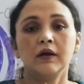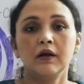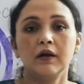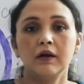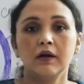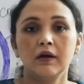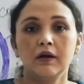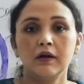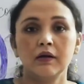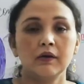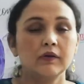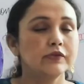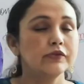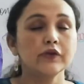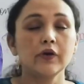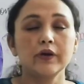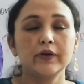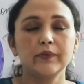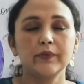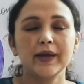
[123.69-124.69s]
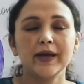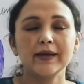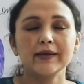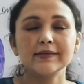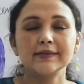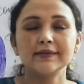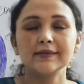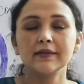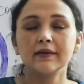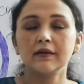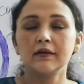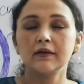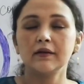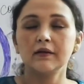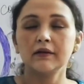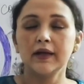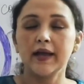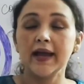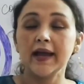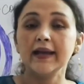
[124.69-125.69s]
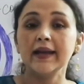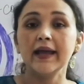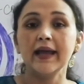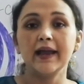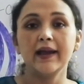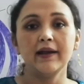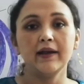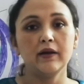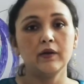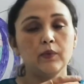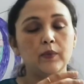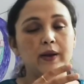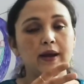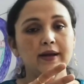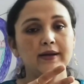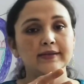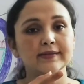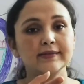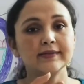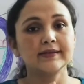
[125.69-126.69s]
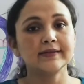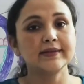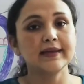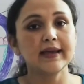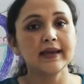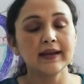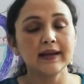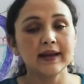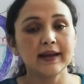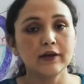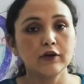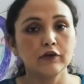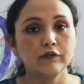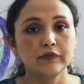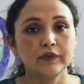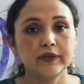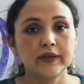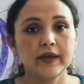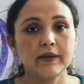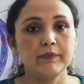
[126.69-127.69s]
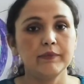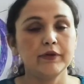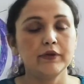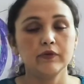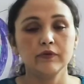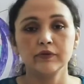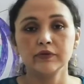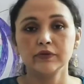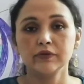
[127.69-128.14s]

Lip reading: where is the head end, where is the tail end of the embryo.